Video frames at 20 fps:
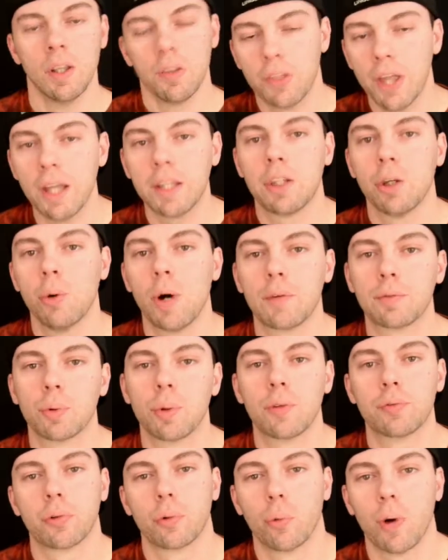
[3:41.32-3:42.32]
Thank you
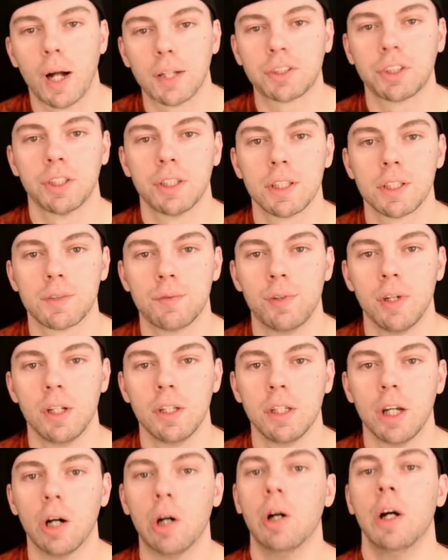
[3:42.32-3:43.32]
everyone for watching this
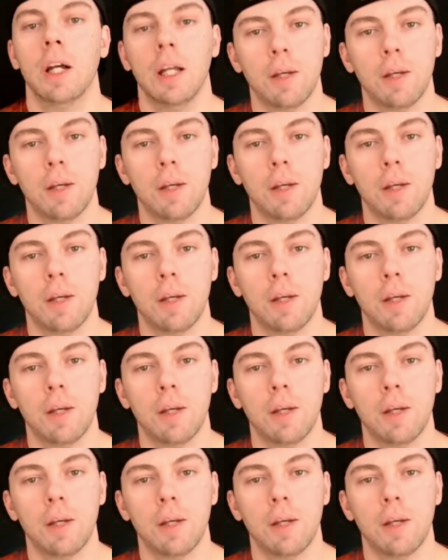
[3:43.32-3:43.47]
video.